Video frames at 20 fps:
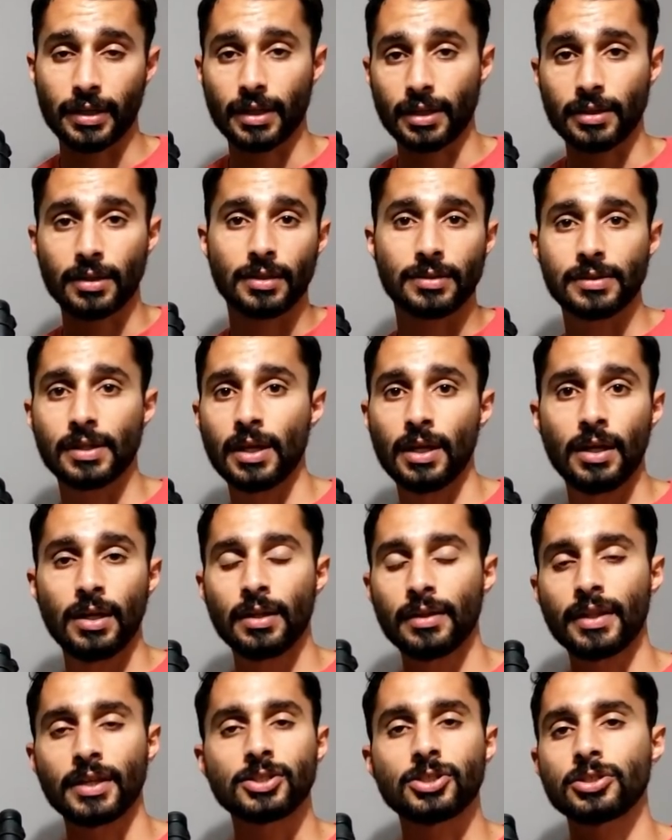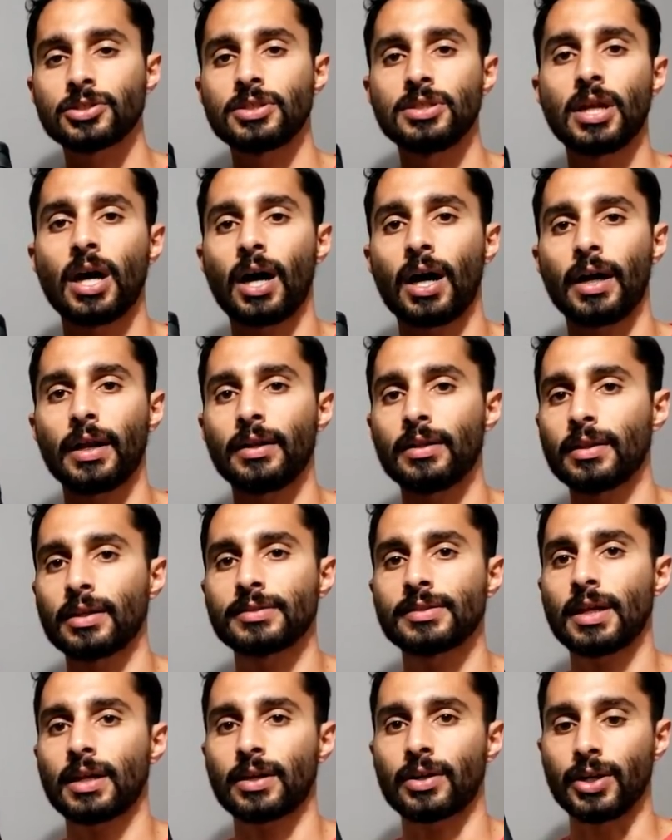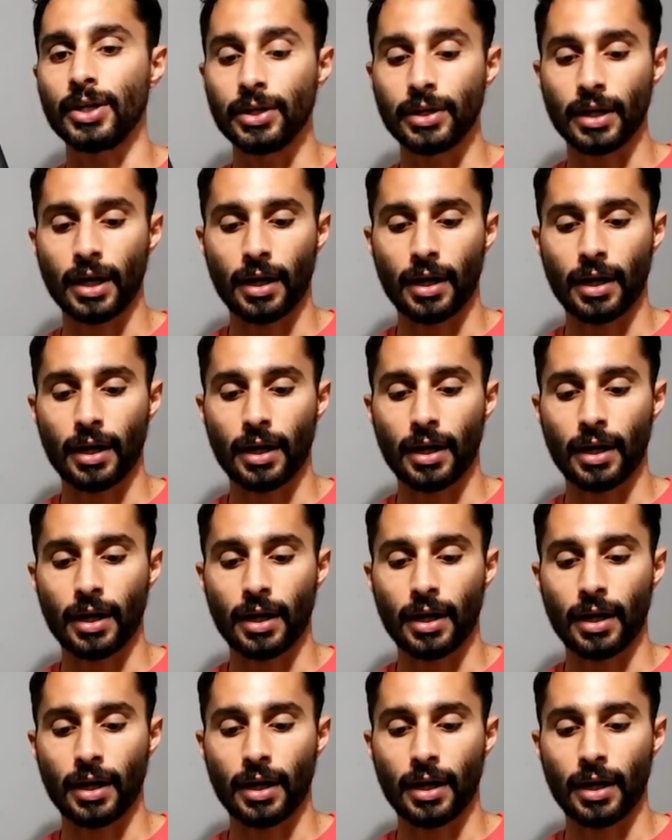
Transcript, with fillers: That, that's that's just not that's not good.